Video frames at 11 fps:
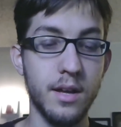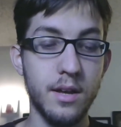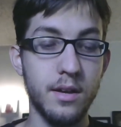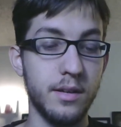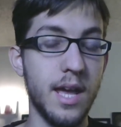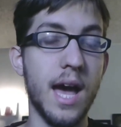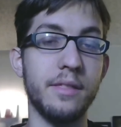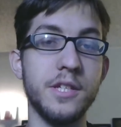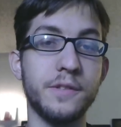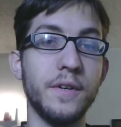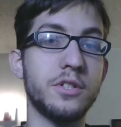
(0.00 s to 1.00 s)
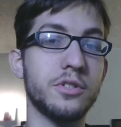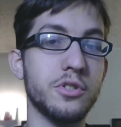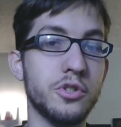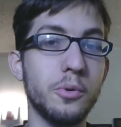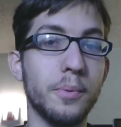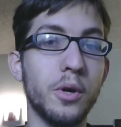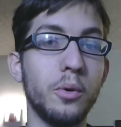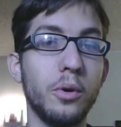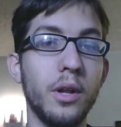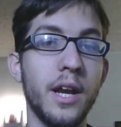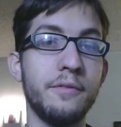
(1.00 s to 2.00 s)
yeah, these features are super
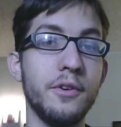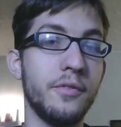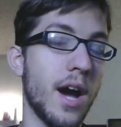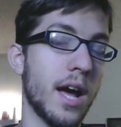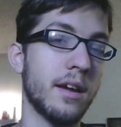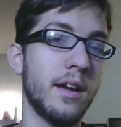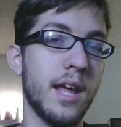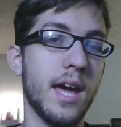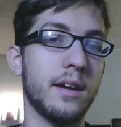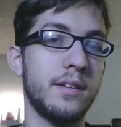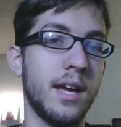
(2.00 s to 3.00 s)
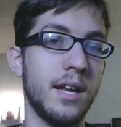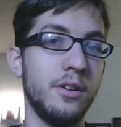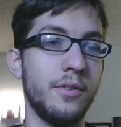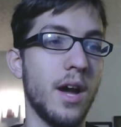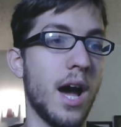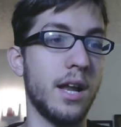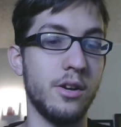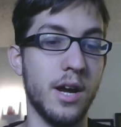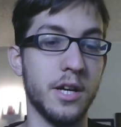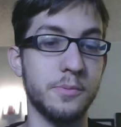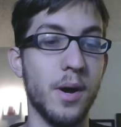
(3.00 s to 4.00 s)
cool, and if you've got a Kinect and you've got your
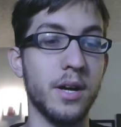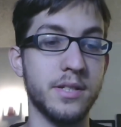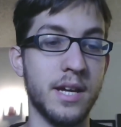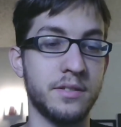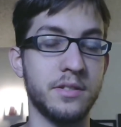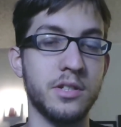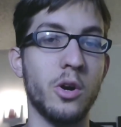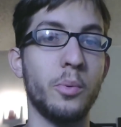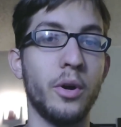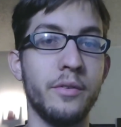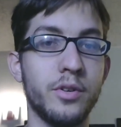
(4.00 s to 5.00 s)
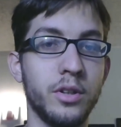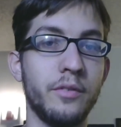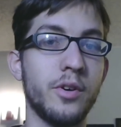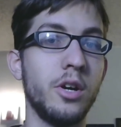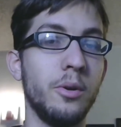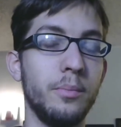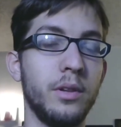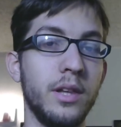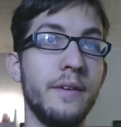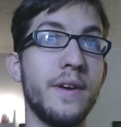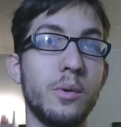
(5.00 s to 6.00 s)
Xbox as the center point of your
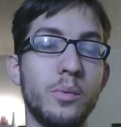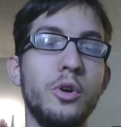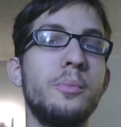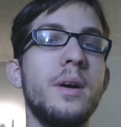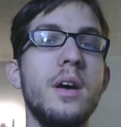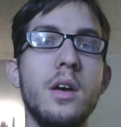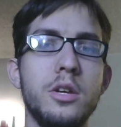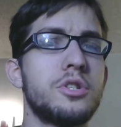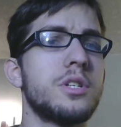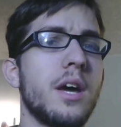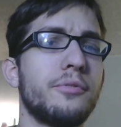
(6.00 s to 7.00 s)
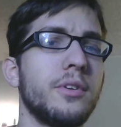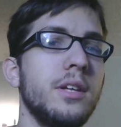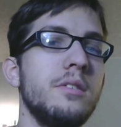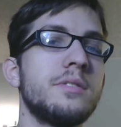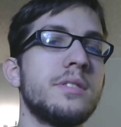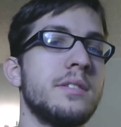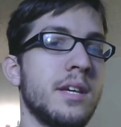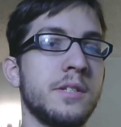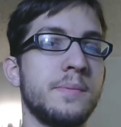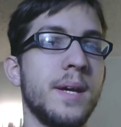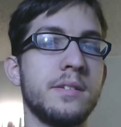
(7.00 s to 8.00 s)
living room, you should definitely use these
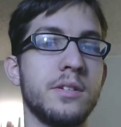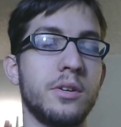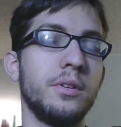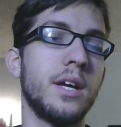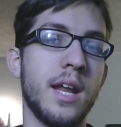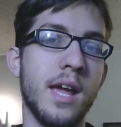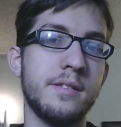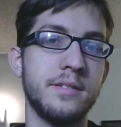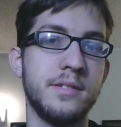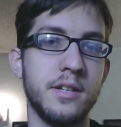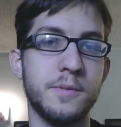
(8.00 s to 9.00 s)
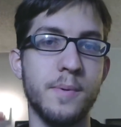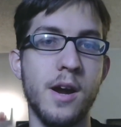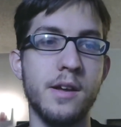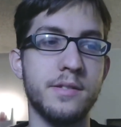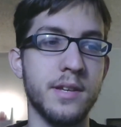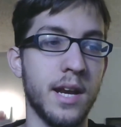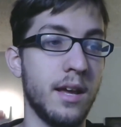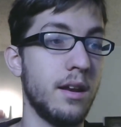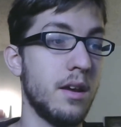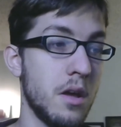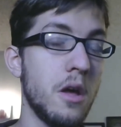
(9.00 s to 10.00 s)
things, because it only enhances the experience and it
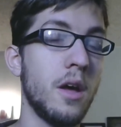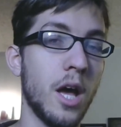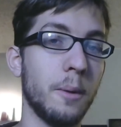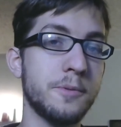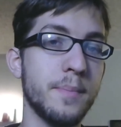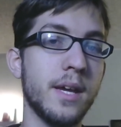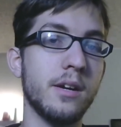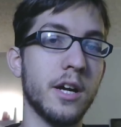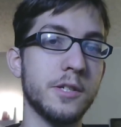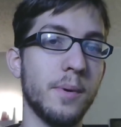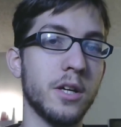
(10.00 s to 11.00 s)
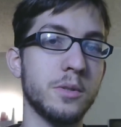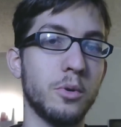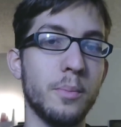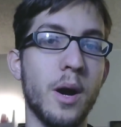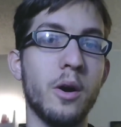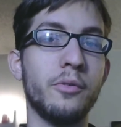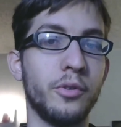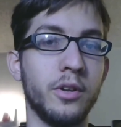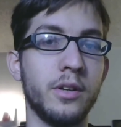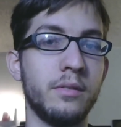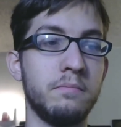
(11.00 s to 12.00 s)
helps make your Xbox more
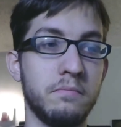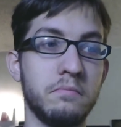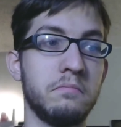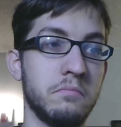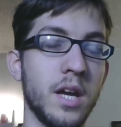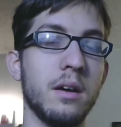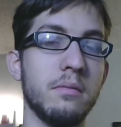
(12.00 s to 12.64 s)
powerful, and yeah,